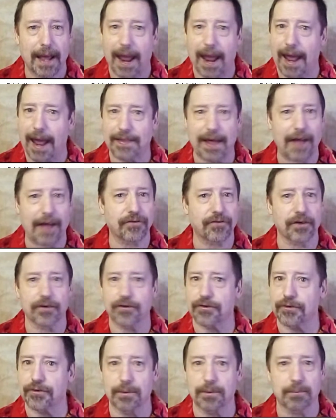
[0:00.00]
and that
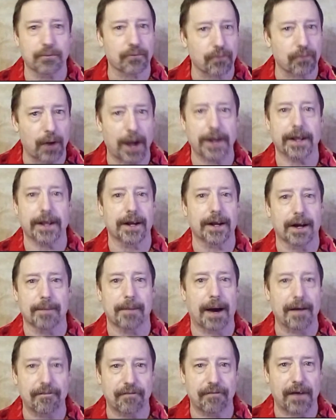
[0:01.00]
just zoomed right in on
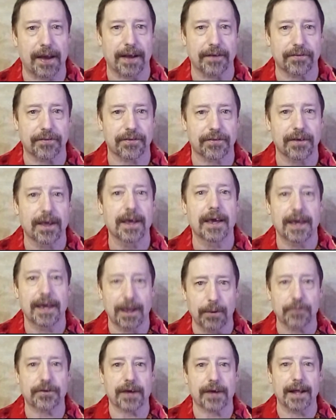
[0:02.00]
my face.
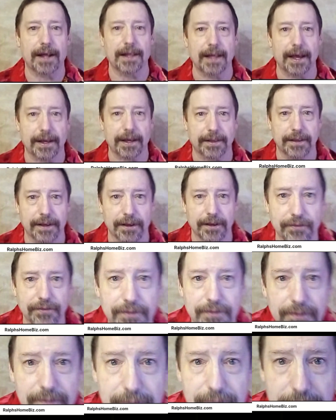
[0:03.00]
It was kind of like
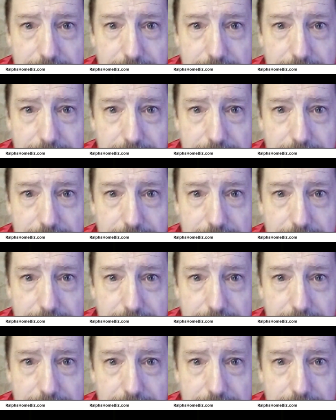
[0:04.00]
this.